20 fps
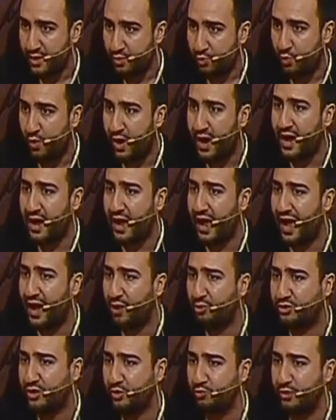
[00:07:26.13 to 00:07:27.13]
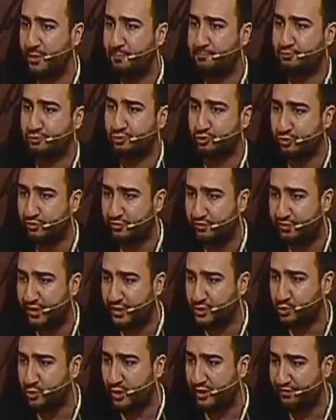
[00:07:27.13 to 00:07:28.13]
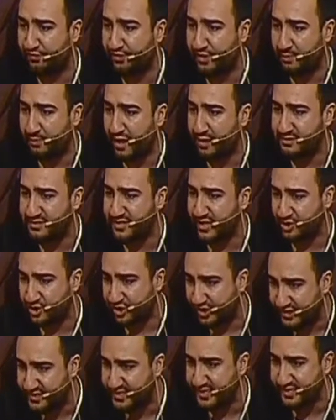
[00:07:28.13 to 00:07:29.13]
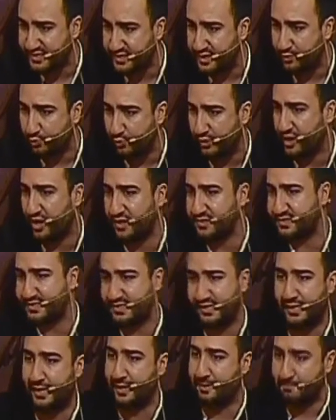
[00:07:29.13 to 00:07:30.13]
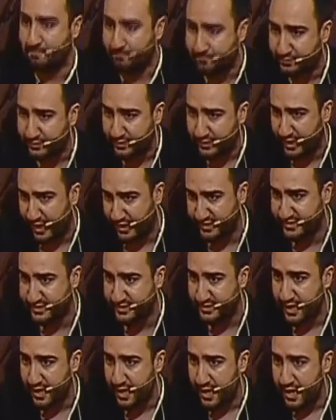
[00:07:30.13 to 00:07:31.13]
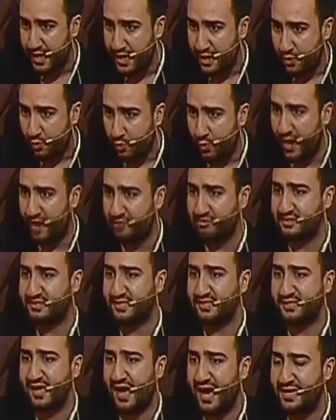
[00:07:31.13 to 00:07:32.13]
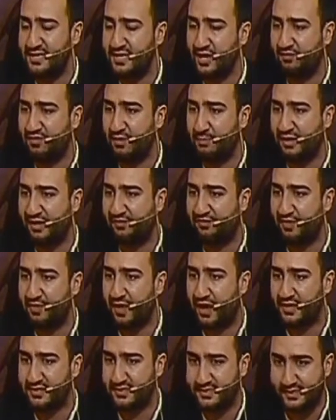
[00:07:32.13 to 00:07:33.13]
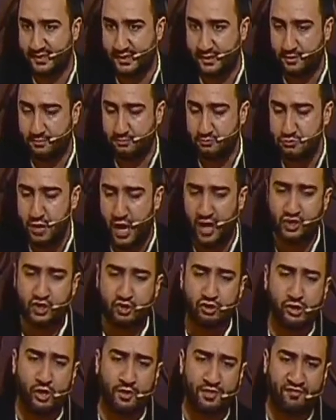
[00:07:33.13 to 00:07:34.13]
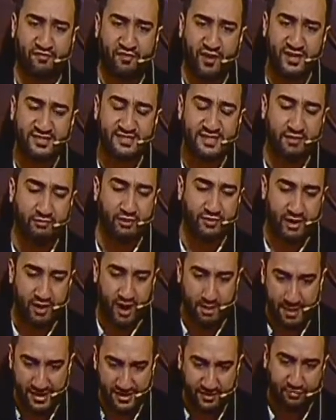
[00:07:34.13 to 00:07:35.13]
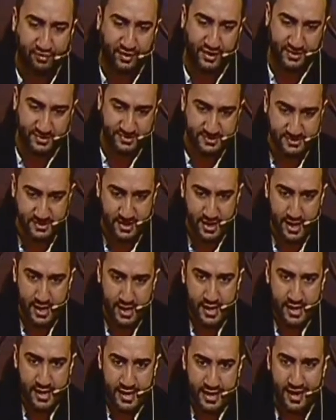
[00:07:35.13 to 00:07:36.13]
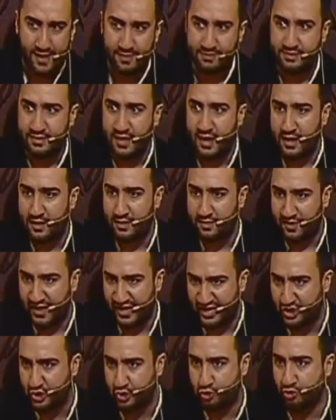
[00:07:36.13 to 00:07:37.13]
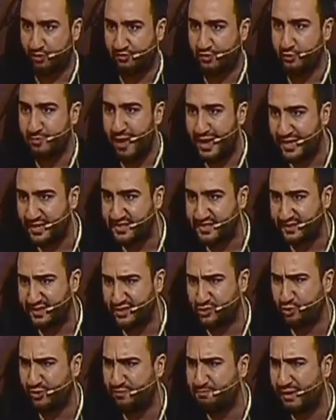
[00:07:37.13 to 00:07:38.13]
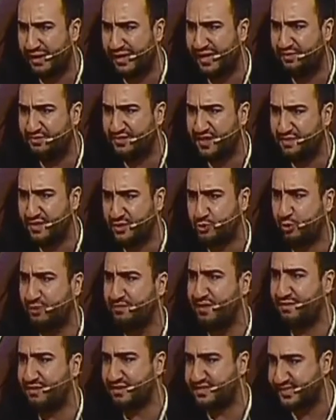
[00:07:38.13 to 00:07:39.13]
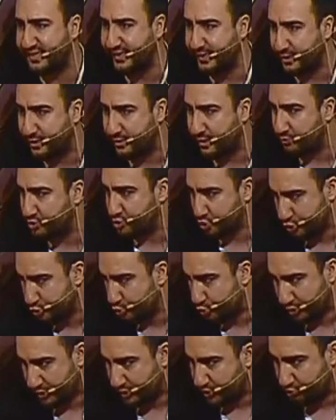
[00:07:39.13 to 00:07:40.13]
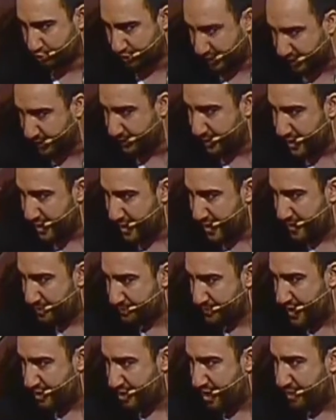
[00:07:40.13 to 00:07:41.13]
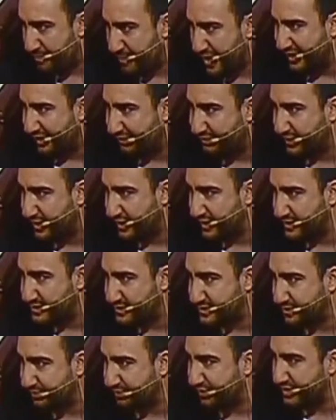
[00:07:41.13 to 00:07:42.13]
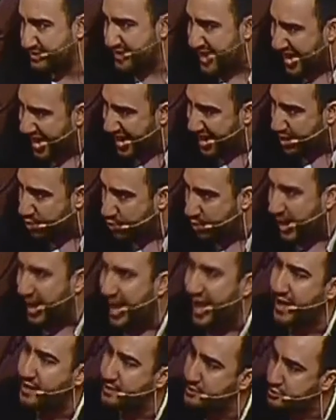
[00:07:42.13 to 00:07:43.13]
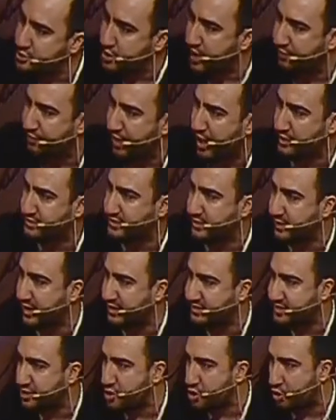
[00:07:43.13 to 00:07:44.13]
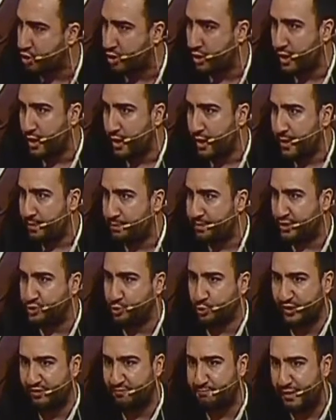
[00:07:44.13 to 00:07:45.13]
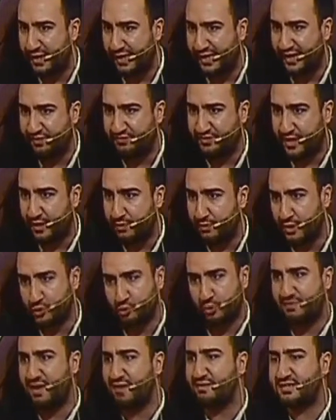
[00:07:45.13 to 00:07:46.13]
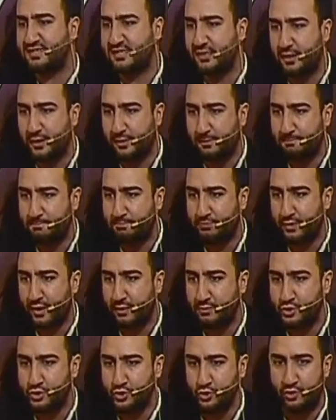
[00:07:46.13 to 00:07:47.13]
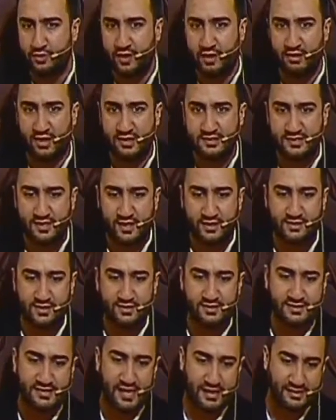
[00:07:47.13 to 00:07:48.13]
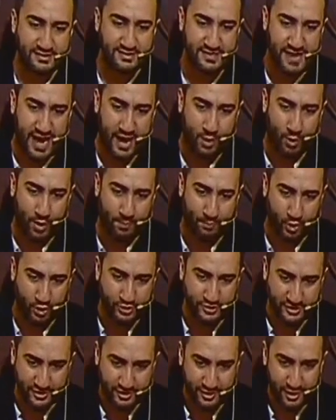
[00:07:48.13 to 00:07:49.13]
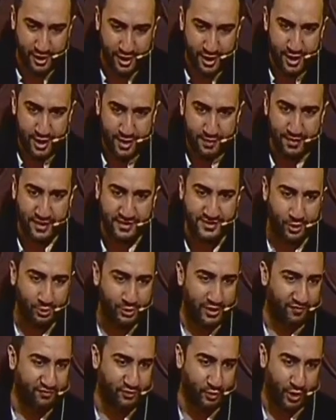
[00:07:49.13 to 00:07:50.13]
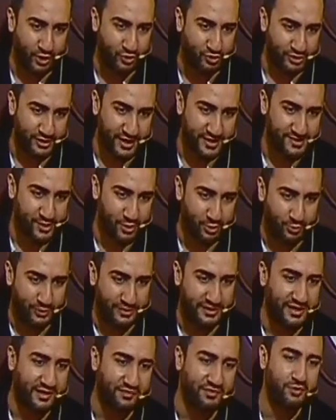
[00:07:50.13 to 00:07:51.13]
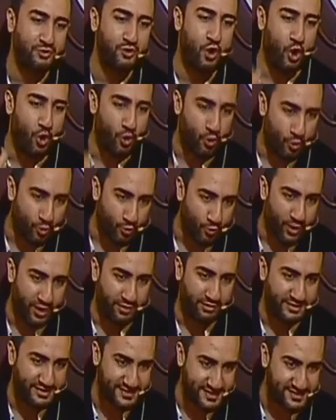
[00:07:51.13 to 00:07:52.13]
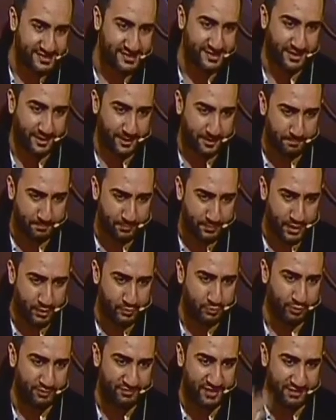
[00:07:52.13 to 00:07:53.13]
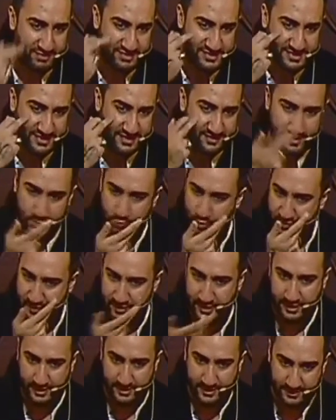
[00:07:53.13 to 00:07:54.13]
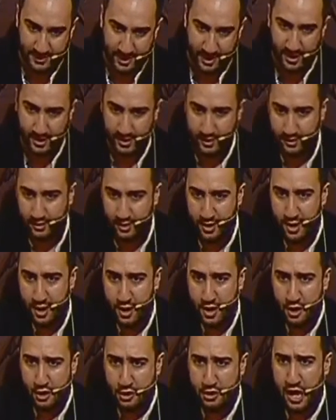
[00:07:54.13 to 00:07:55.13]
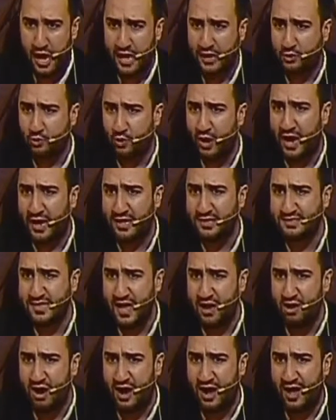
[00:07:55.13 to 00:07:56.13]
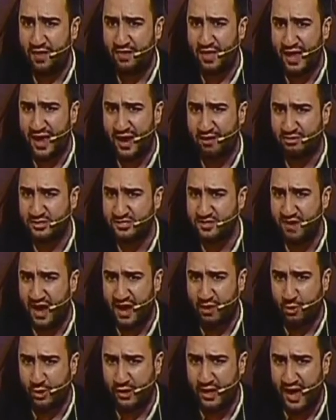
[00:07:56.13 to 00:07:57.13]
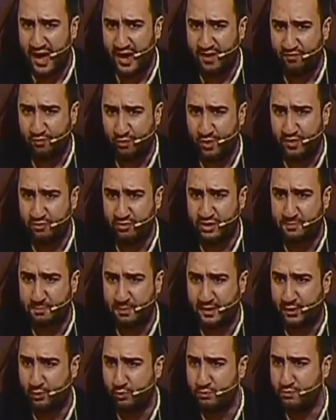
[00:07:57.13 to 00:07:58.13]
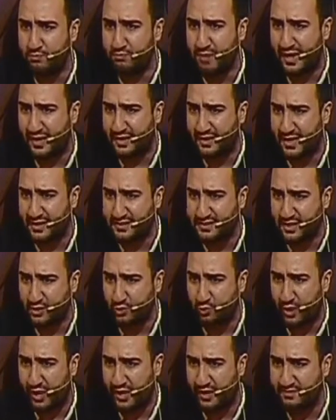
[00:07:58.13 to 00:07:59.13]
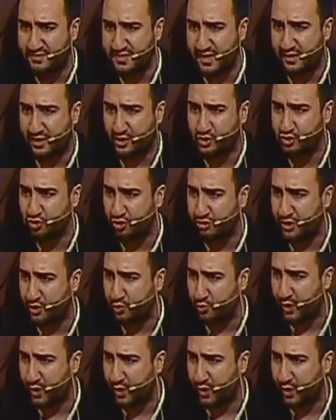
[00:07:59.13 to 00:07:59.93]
how can we prove that 12th Imam is actually existing? We can't see him. Yes? Where is this idea of the belief in the unseen? Naturally, on the first level, there are many things in the history of humanity that we've believed in that we've never seen. I'm sure you all agree. There are many things now and 1,000 years ago that we've believed in that we've never seen. I'm sure there are certain cells in our body that only a few hundred years ago we didn't even know were existing, and we've never seen them with the naked eye. Likewise, there are other areas of our life, whether it be magnetic waves, electronic